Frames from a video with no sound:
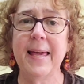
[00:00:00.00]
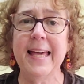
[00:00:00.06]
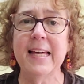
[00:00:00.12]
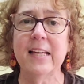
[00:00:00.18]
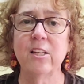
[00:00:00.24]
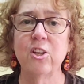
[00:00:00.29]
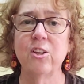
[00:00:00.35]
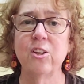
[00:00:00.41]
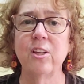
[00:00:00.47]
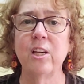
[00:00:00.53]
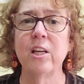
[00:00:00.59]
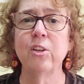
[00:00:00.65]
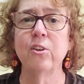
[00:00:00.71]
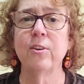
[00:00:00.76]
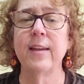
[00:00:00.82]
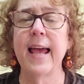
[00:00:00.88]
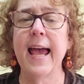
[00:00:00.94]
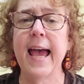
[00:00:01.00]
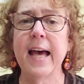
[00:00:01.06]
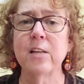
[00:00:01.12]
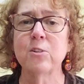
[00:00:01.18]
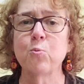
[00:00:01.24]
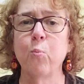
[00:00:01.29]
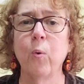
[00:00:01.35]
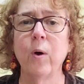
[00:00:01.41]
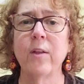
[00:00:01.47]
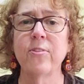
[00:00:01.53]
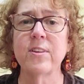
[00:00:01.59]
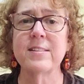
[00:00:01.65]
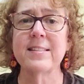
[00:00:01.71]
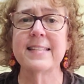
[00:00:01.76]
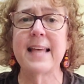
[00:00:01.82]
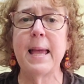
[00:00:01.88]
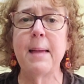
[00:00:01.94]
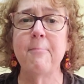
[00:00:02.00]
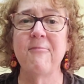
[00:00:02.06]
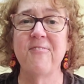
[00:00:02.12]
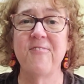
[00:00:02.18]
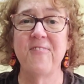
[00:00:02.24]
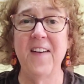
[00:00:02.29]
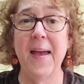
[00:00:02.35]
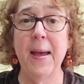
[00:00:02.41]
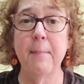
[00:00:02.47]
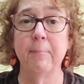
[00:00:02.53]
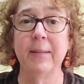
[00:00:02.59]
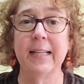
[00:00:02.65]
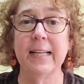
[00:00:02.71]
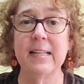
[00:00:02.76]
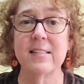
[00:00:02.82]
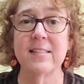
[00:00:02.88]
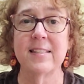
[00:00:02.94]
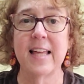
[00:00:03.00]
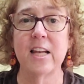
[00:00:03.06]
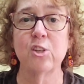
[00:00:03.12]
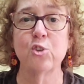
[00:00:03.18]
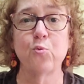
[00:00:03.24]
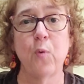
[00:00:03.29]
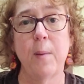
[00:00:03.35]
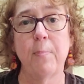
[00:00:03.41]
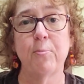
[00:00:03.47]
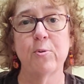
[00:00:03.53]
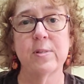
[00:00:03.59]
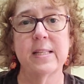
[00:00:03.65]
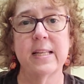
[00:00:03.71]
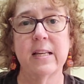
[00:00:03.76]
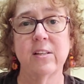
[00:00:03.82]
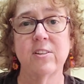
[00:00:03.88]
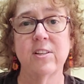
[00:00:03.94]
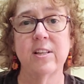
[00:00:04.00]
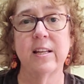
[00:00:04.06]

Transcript: It has one of the same families that is represented